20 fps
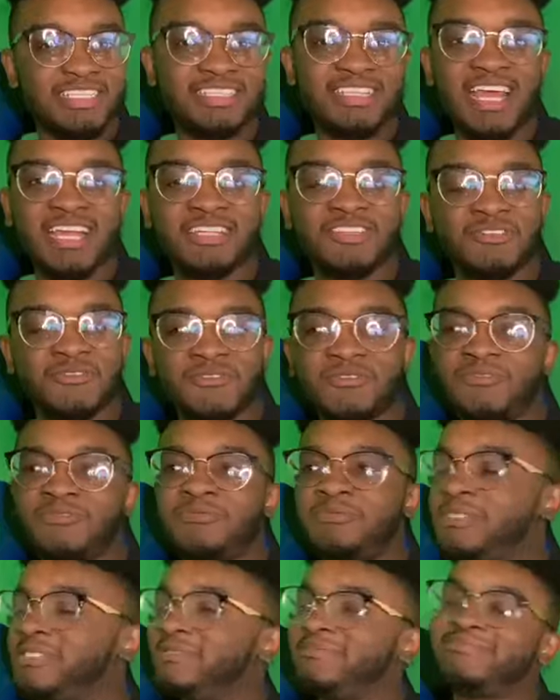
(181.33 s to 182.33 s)
is not true,
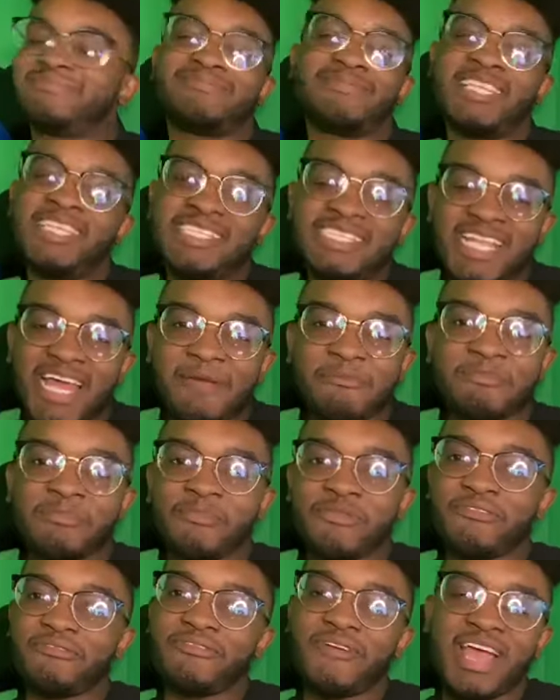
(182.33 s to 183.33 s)
but he's not
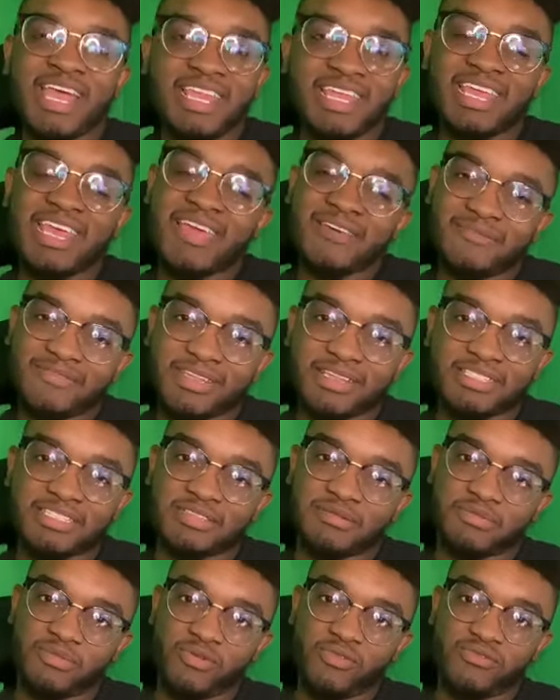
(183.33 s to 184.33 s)
providing evidence
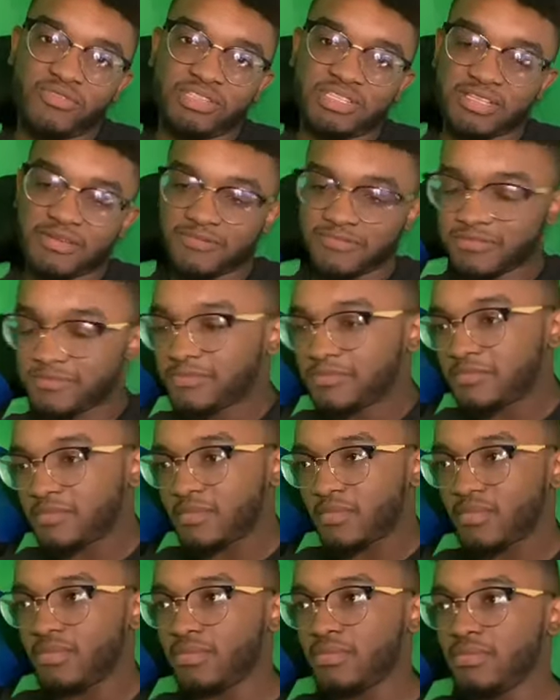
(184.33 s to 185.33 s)
to prove it so.
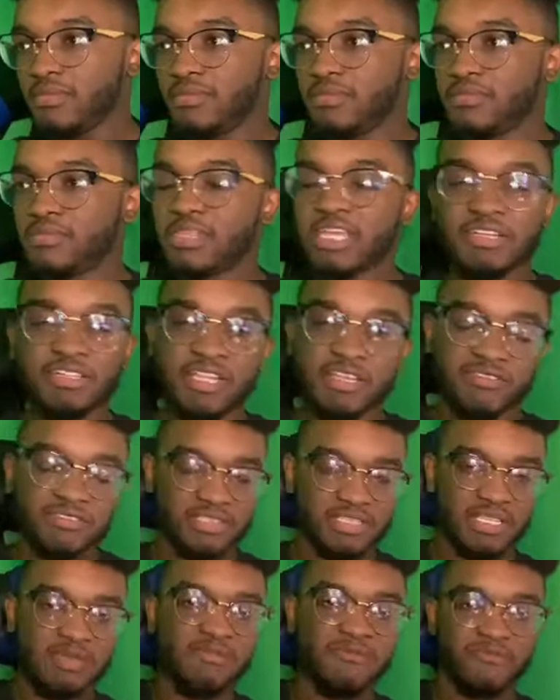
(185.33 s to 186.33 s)
There, there's
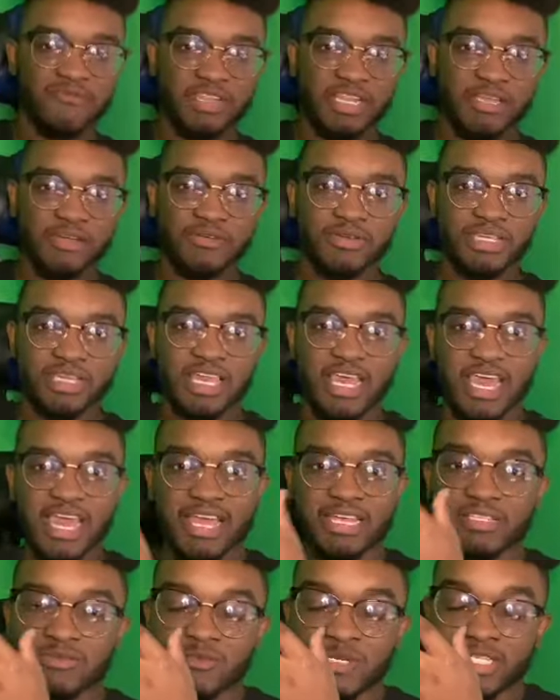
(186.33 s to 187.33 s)
some video he
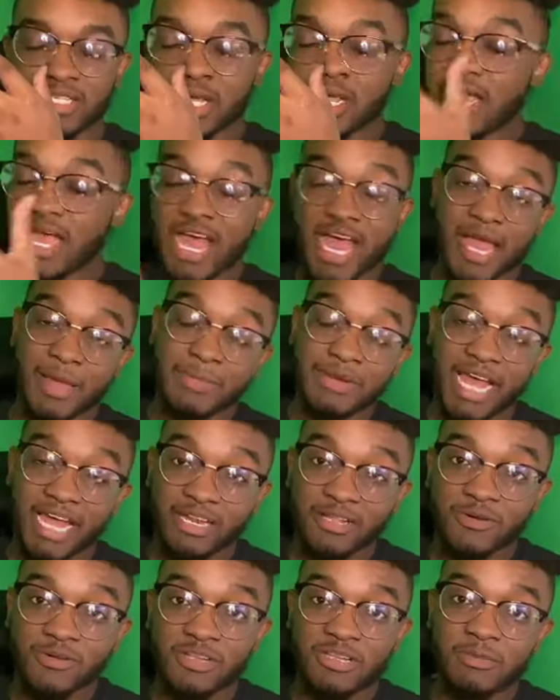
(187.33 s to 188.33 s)
has, which I'm
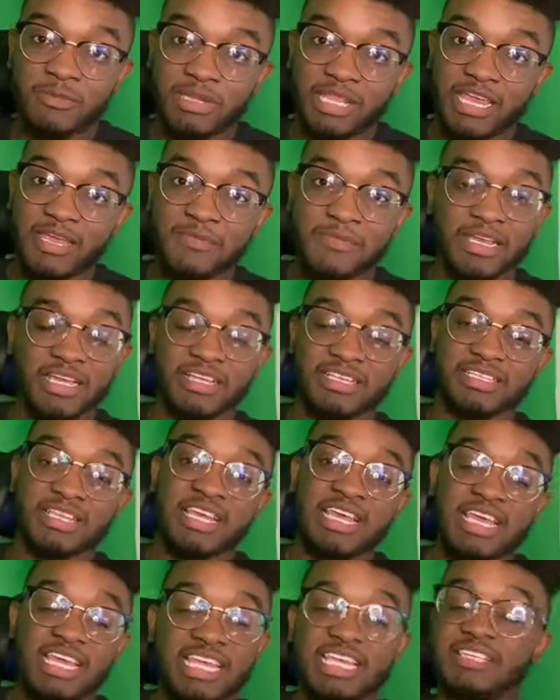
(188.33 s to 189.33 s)
not going to play because
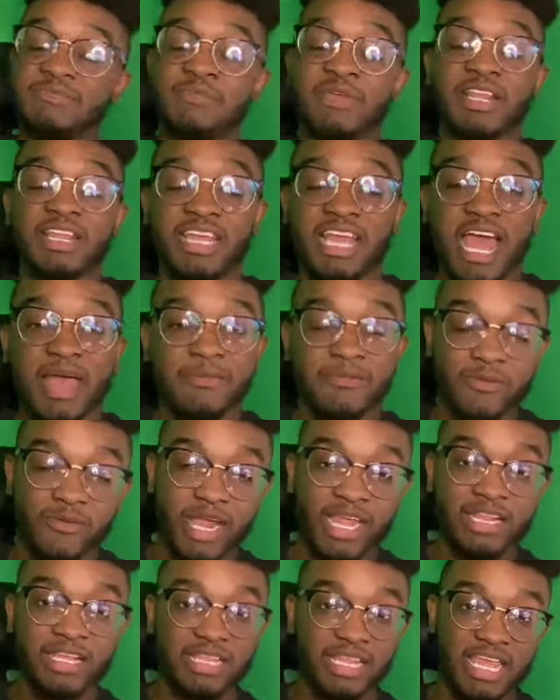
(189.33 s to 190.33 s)
he's been
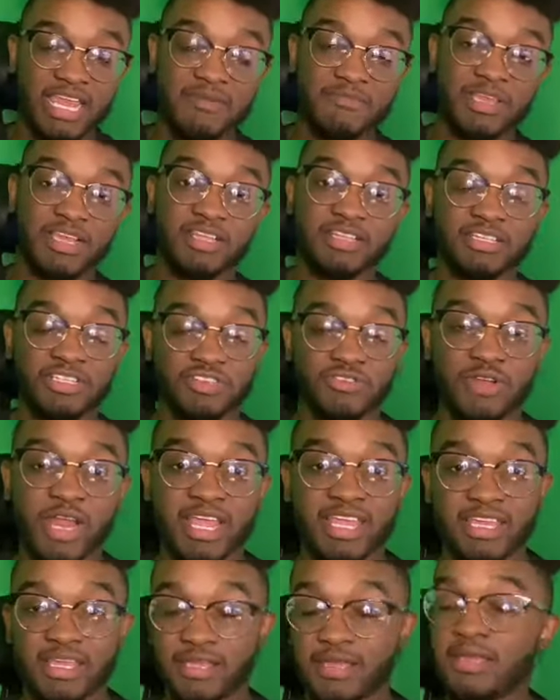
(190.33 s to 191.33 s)
copyright claiming and
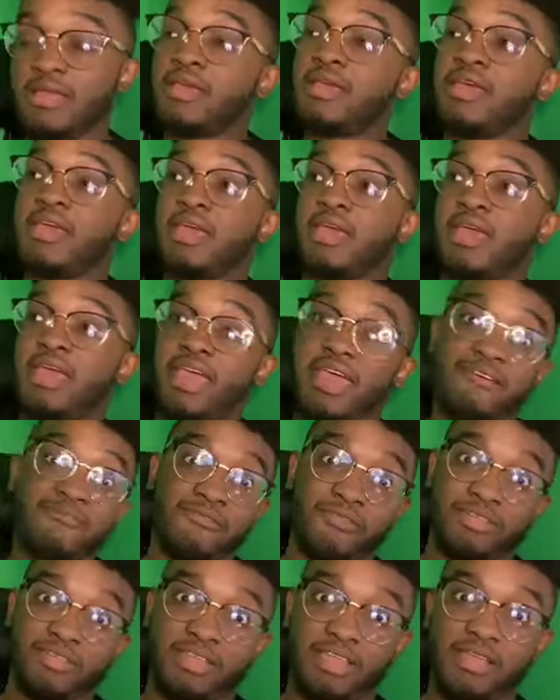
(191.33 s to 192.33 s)
striking
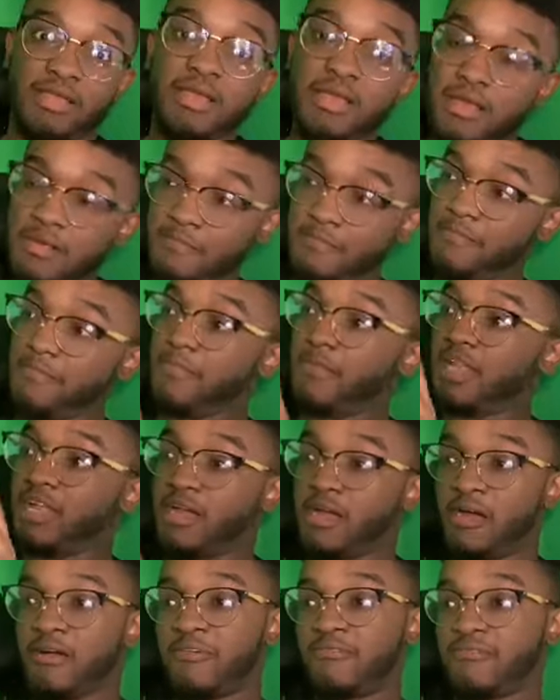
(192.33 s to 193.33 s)
everything,
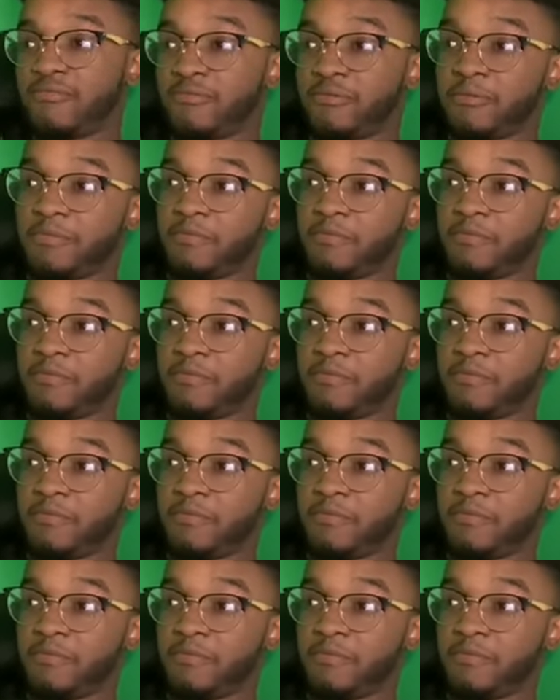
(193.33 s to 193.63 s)
of